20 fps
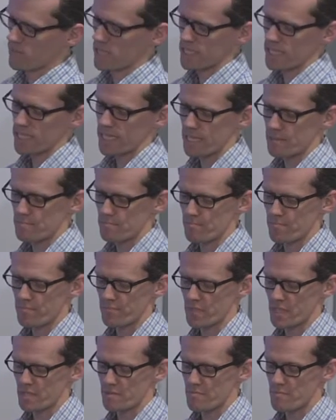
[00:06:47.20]
my
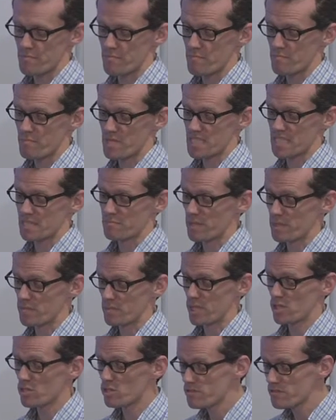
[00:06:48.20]
missing
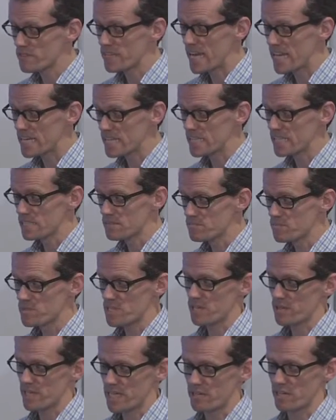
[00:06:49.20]
bibliography heading.
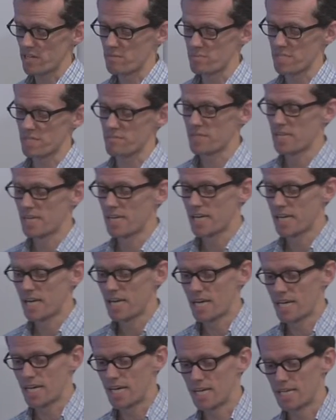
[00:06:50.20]
So here
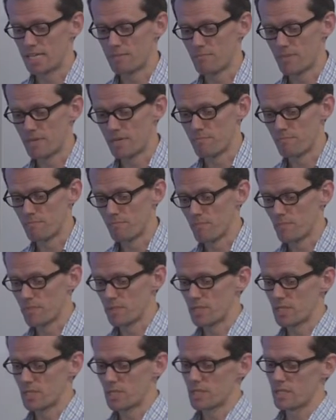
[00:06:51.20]
I'm
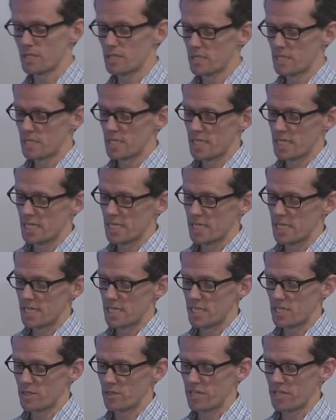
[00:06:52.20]

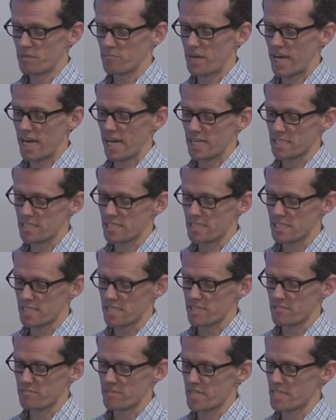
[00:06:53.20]
looking back to
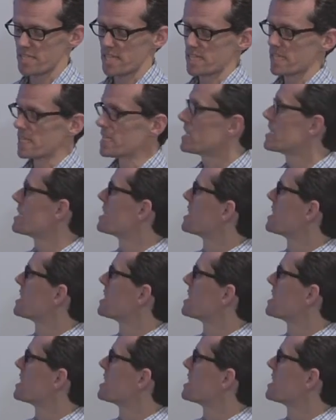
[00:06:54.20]
see if there's any,